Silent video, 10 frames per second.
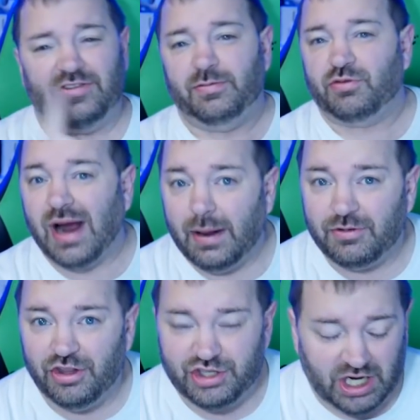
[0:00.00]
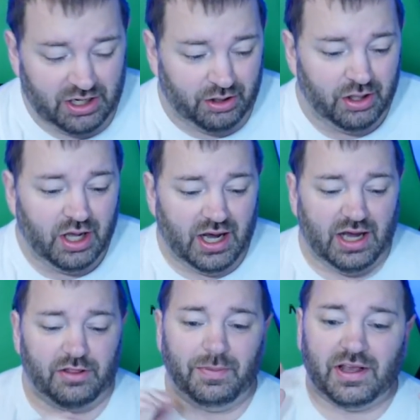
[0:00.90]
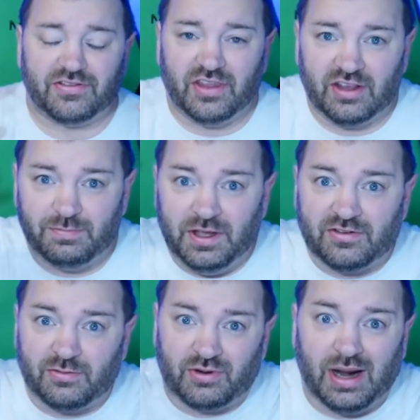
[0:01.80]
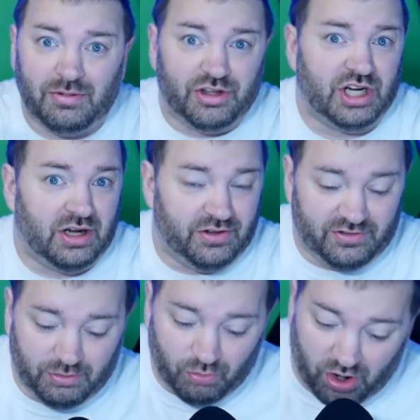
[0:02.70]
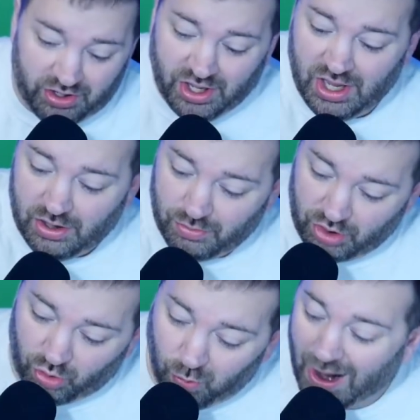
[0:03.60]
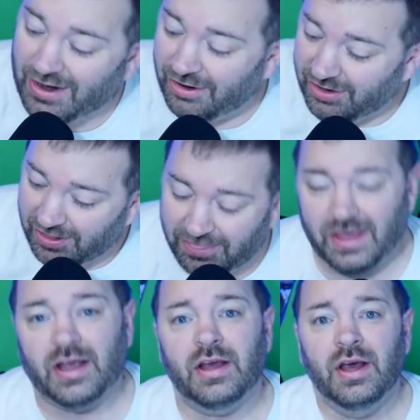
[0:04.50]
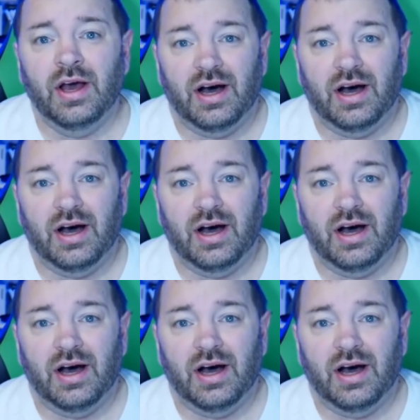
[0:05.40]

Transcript: Subscribe to the channel. The biggest thing is being subscribed to the channel is the one required thing.